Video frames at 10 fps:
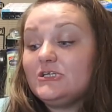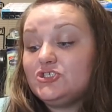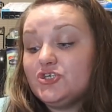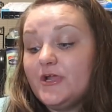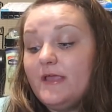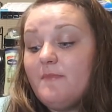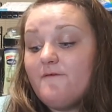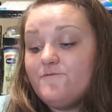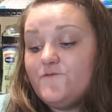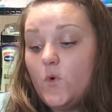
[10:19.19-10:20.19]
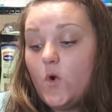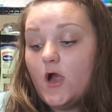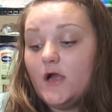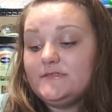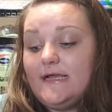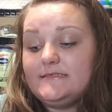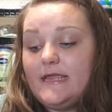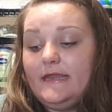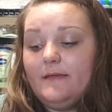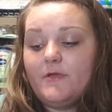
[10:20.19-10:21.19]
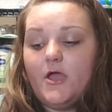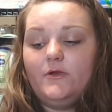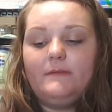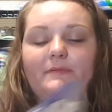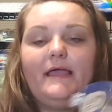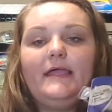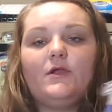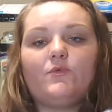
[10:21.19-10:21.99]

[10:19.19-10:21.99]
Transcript: Extreme 4 titanium coated blade